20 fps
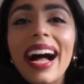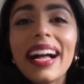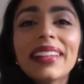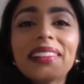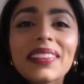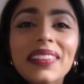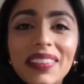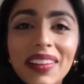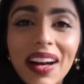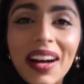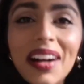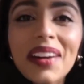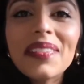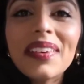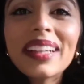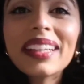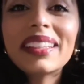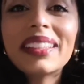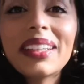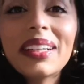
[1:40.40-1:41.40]
I
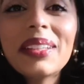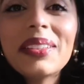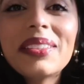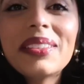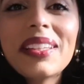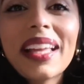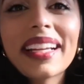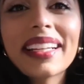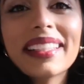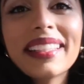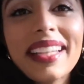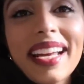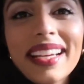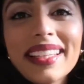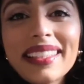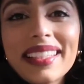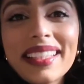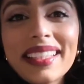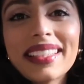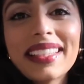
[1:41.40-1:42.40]
love a good, like,
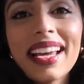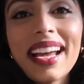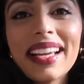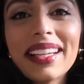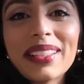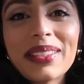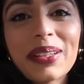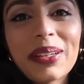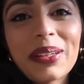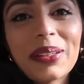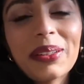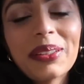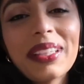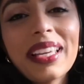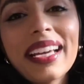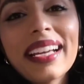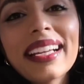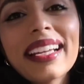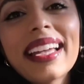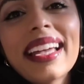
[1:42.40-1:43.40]
nice and tight
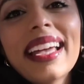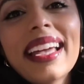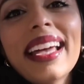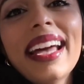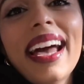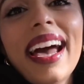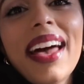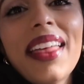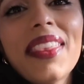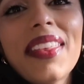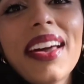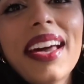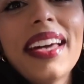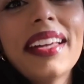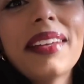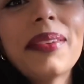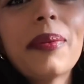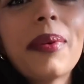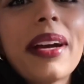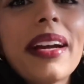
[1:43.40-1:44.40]
turtleneck and
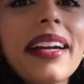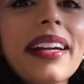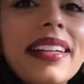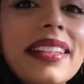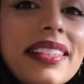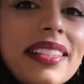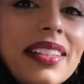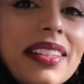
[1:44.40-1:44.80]
then wearing a